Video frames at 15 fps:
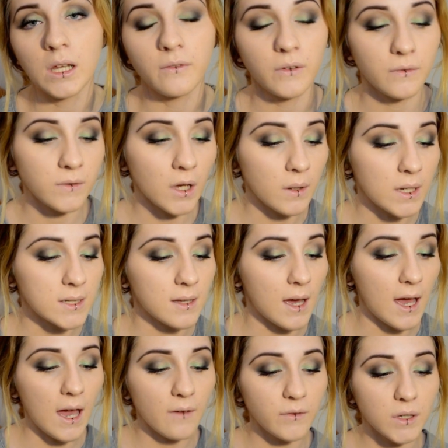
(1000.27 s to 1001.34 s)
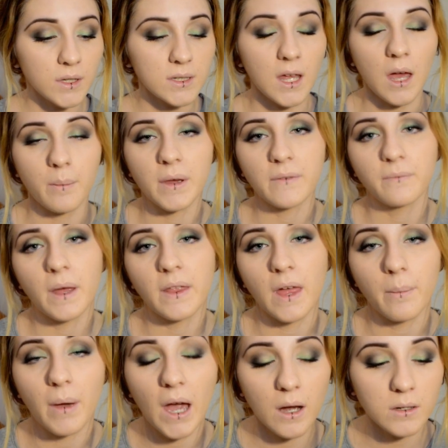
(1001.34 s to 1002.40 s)
If you've noticed that I have used their
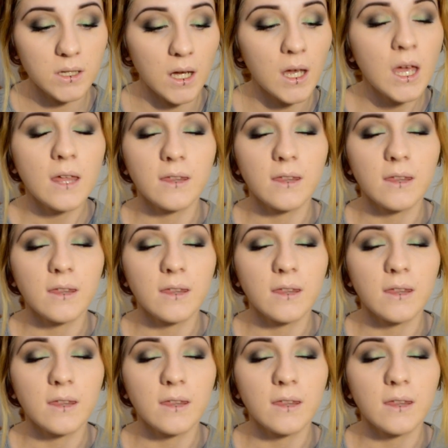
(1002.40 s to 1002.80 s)
powder,